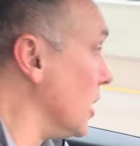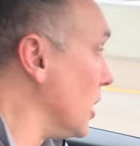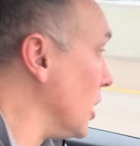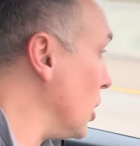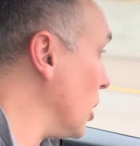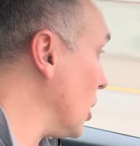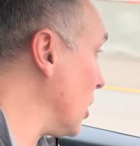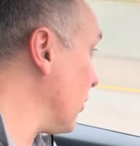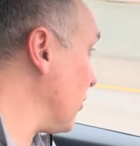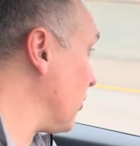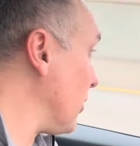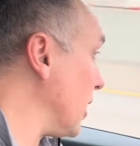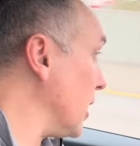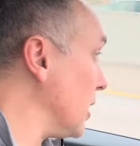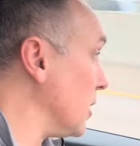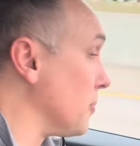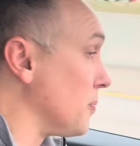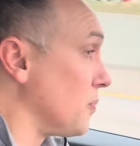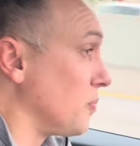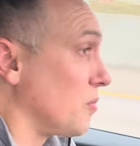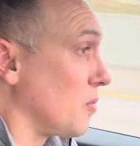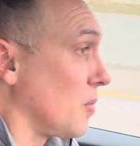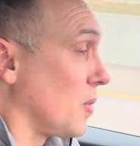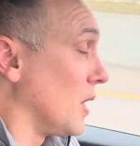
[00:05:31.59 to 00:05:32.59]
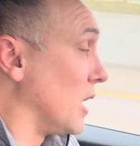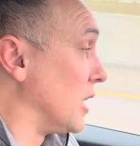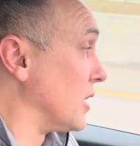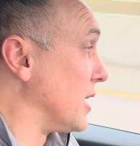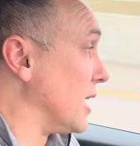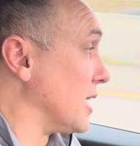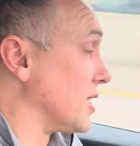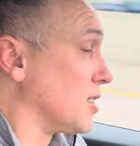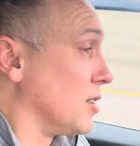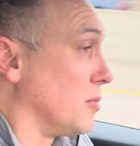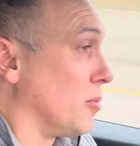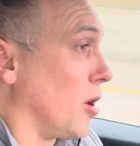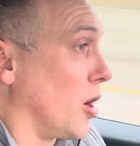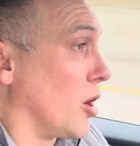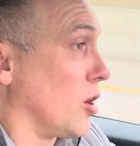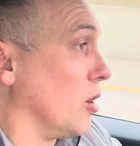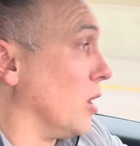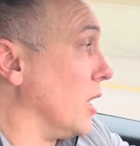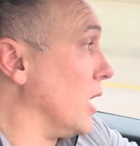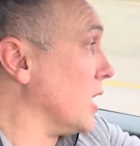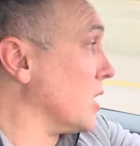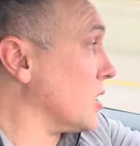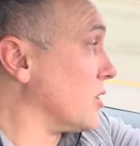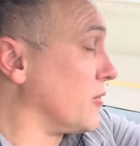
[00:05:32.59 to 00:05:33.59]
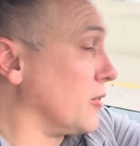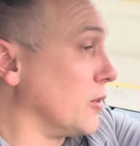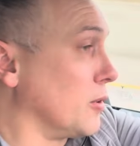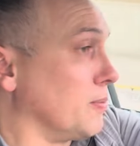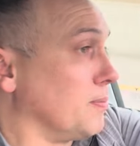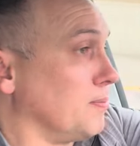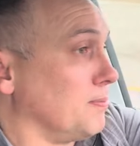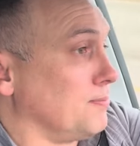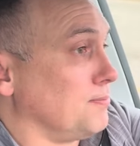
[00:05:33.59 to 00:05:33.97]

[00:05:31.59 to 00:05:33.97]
You can find Tesla Model S for